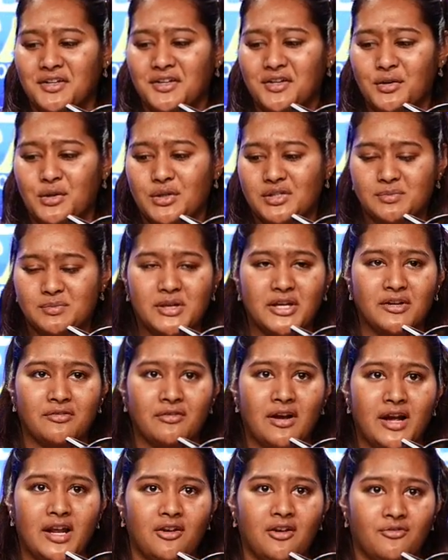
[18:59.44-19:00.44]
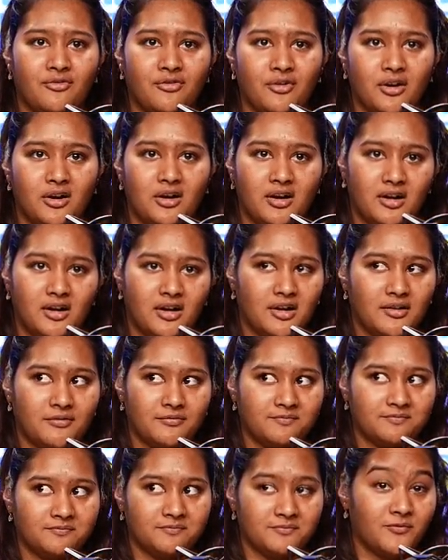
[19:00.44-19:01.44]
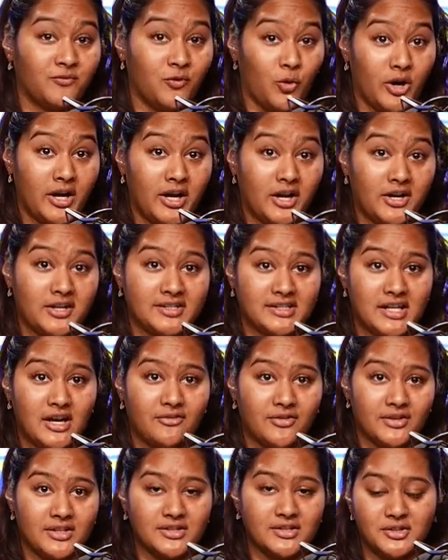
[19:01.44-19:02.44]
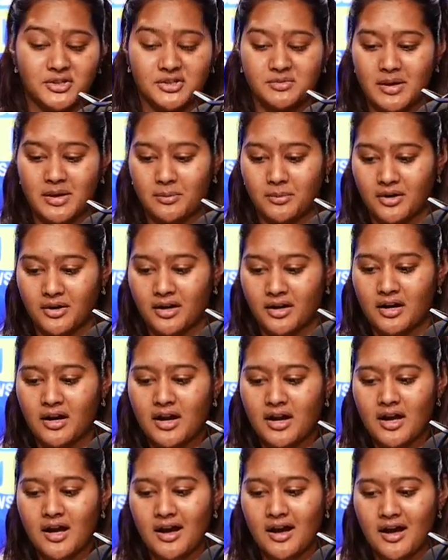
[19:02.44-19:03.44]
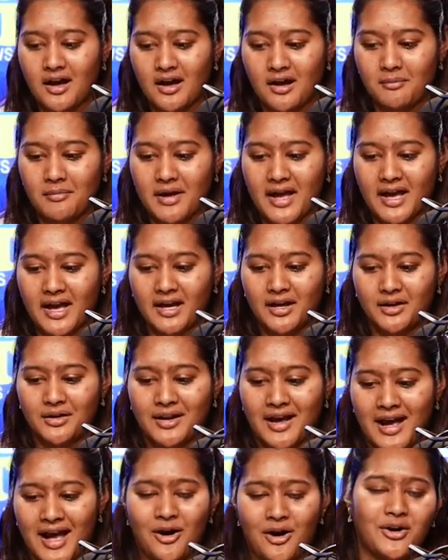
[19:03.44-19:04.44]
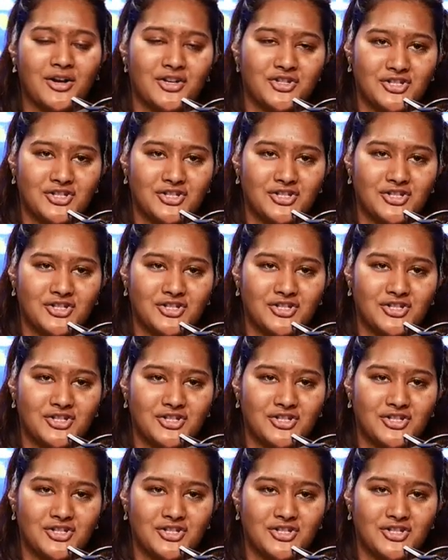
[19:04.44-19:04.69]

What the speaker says: has been writing for 4 years now for this newspaper, and how can she